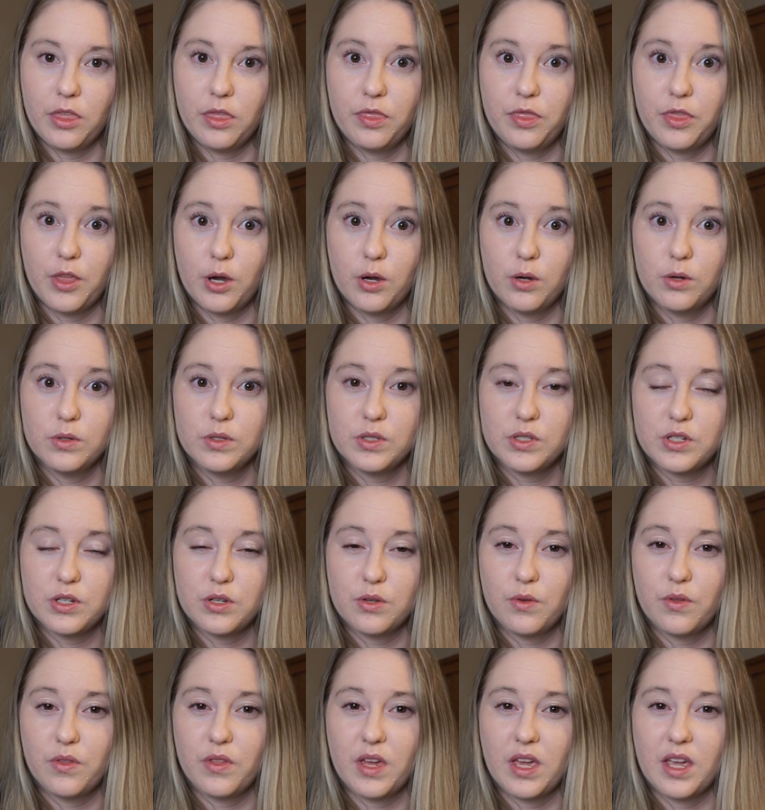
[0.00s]
those
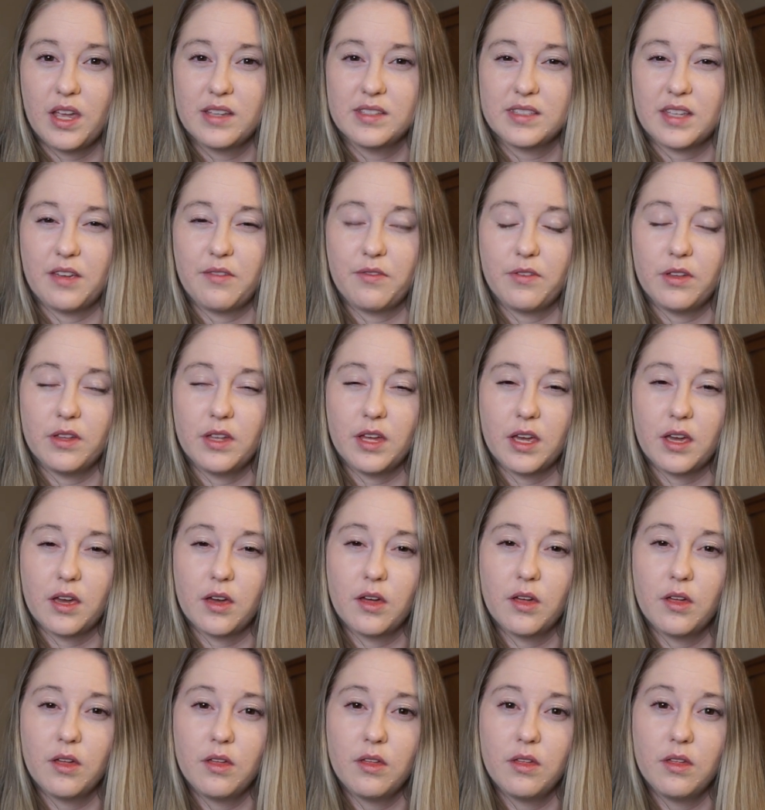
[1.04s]
two things, I feel like
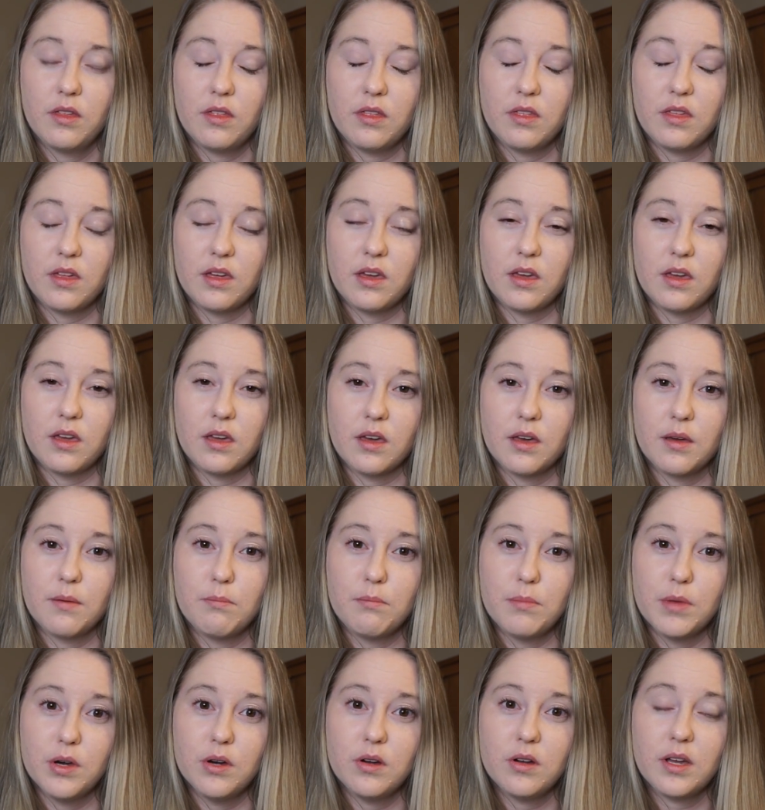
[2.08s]
the
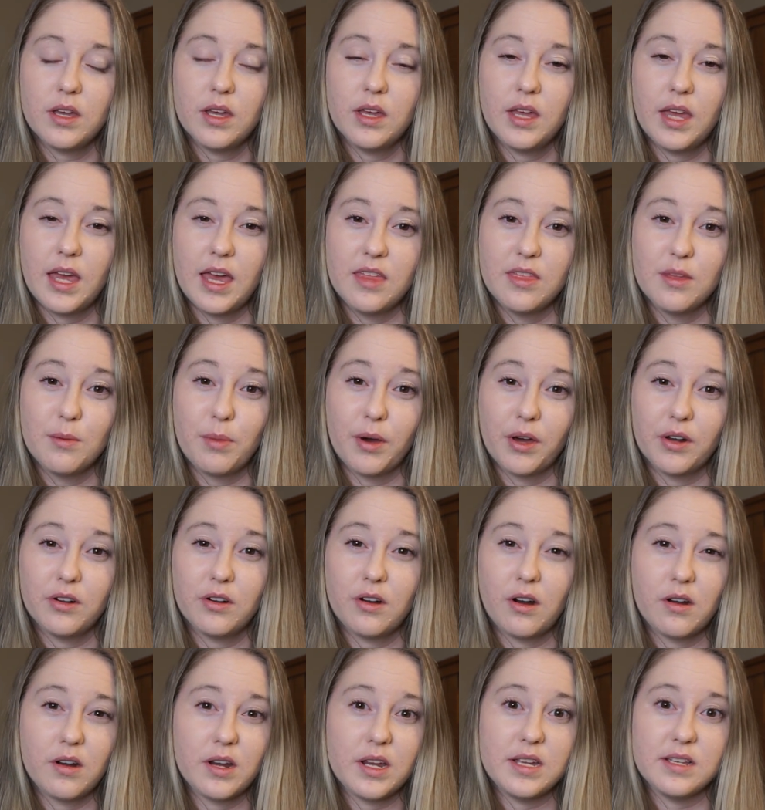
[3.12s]
milk and the butter
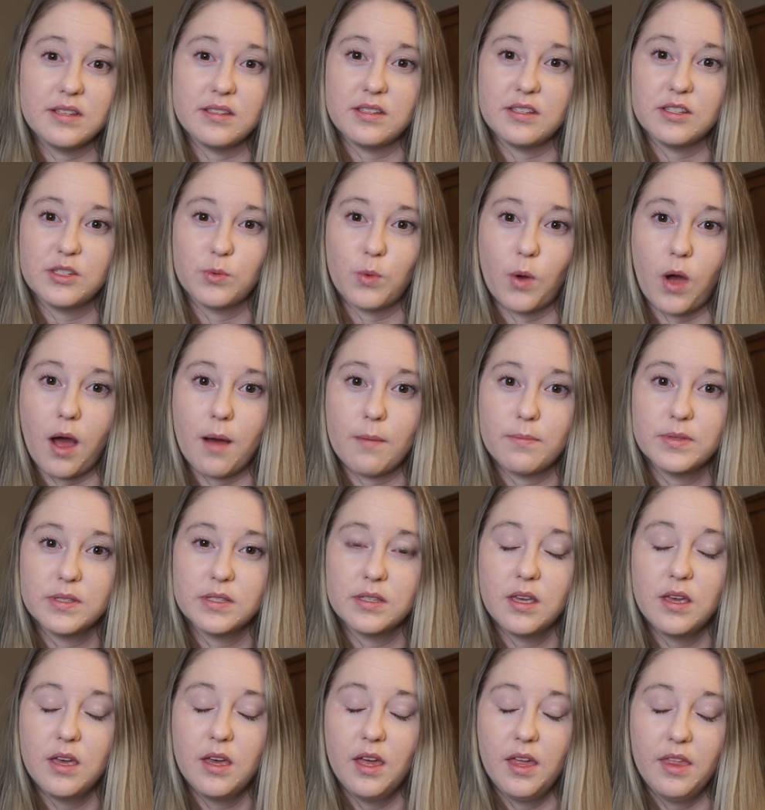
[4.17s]
are easy swaps
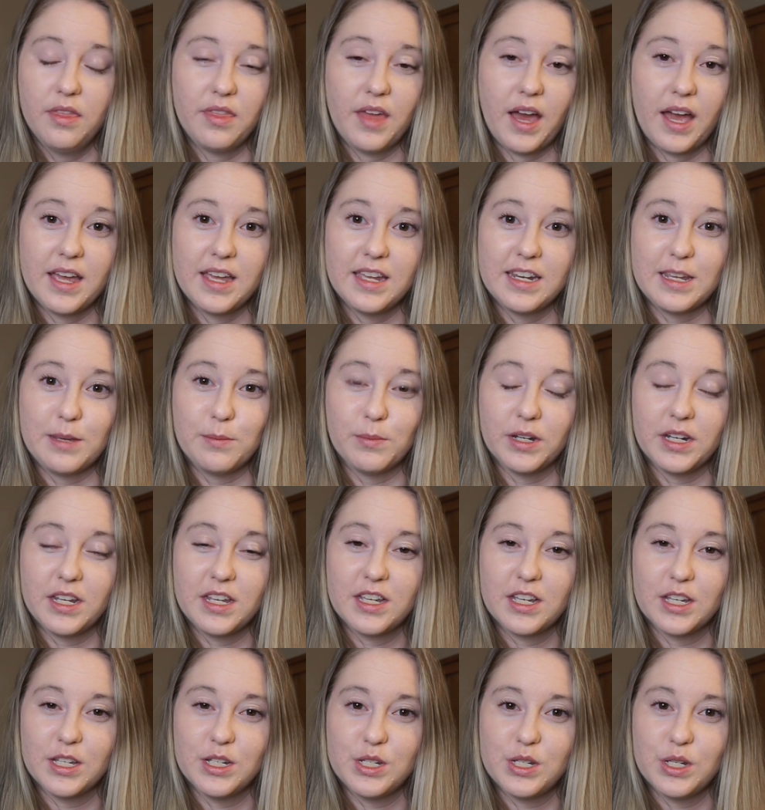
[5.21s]
that anybody
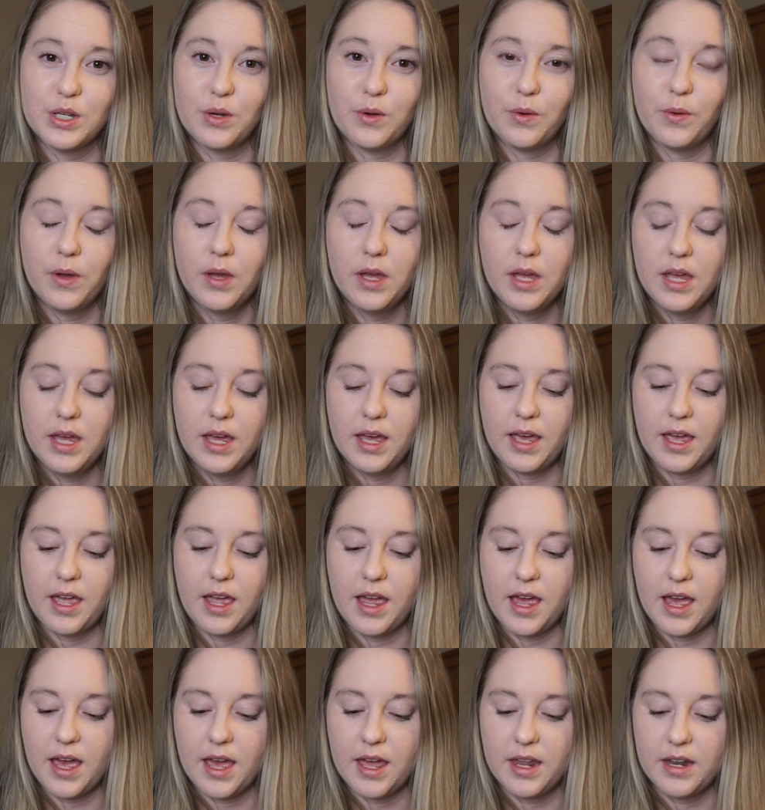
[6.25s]
could do.
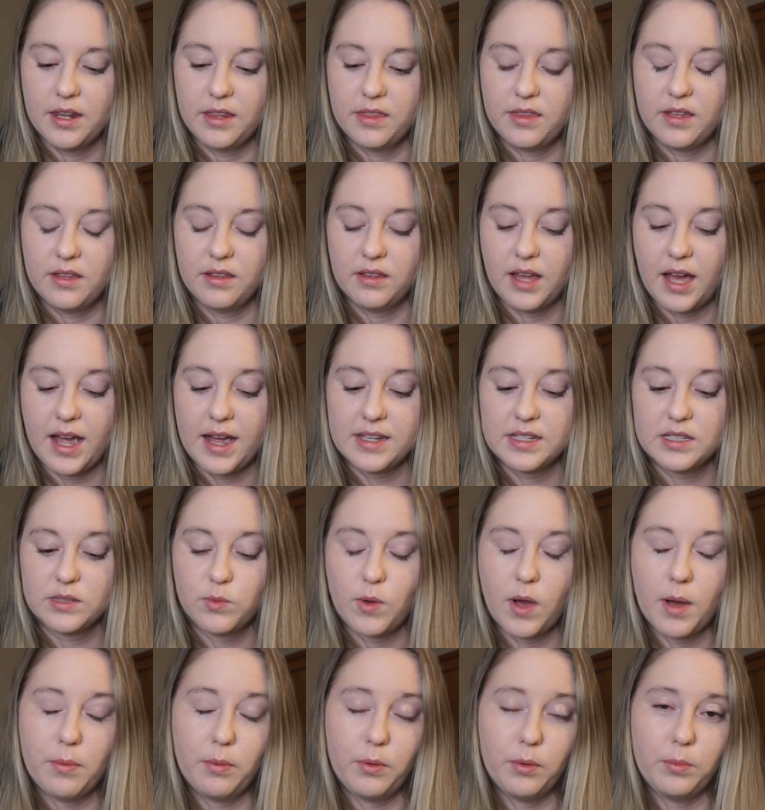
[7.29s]
And the last
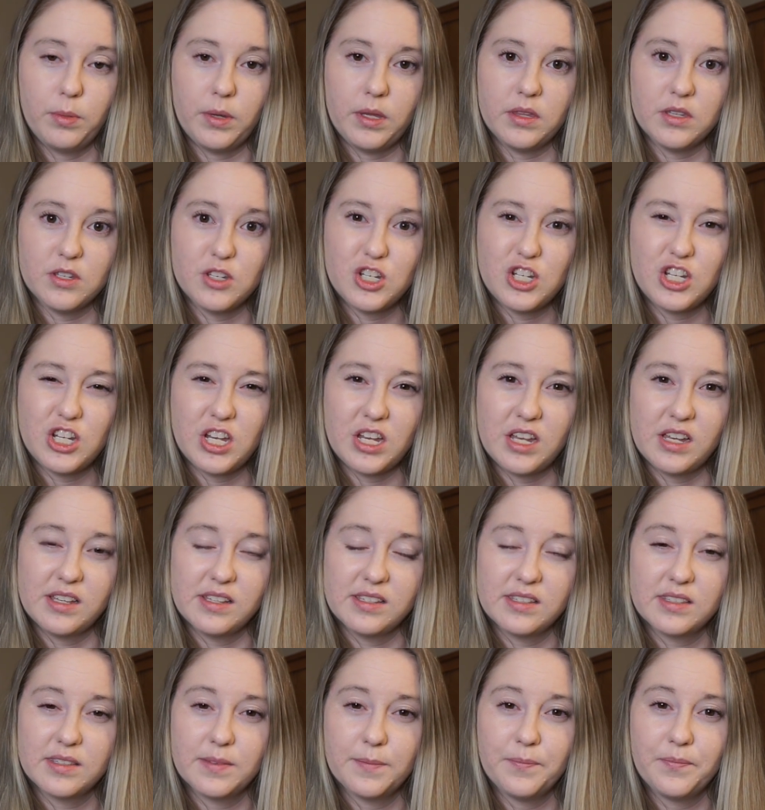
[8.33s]
swap would be the
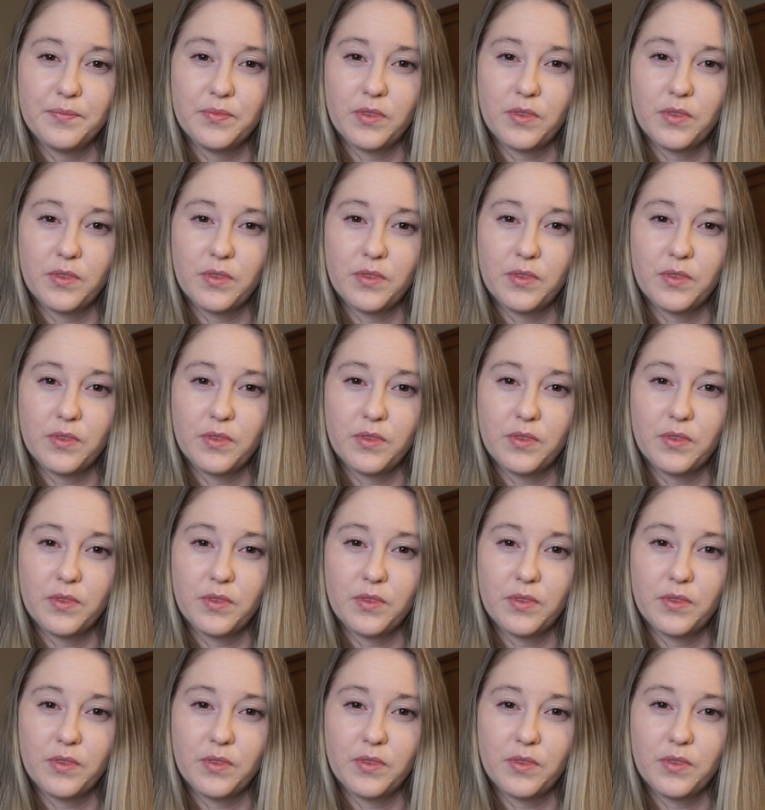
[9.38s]
cheese.